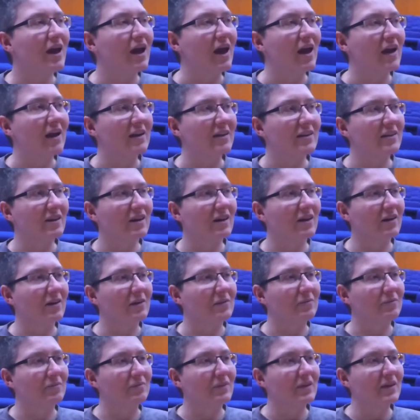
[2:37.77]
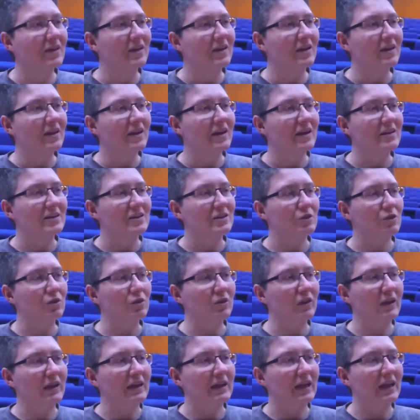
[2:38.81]
And it's sort
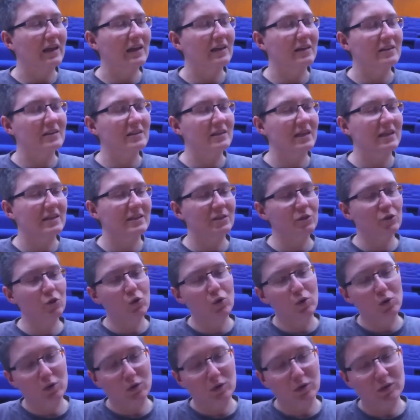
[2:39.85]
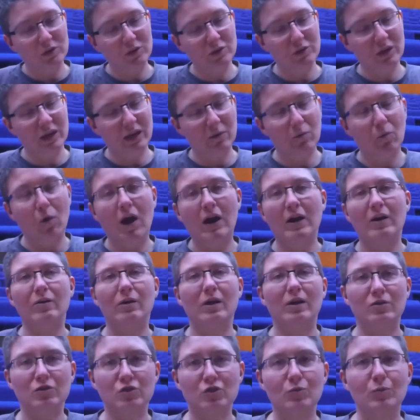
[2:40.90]
of like, and it's cool to kind of walk
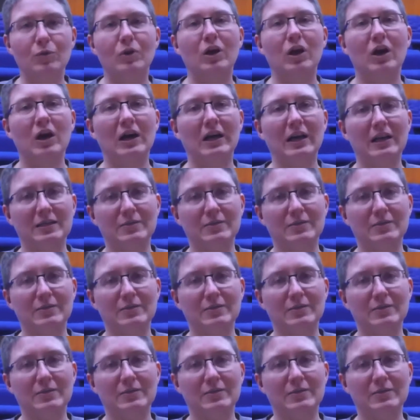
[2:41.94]
around DrupalCon,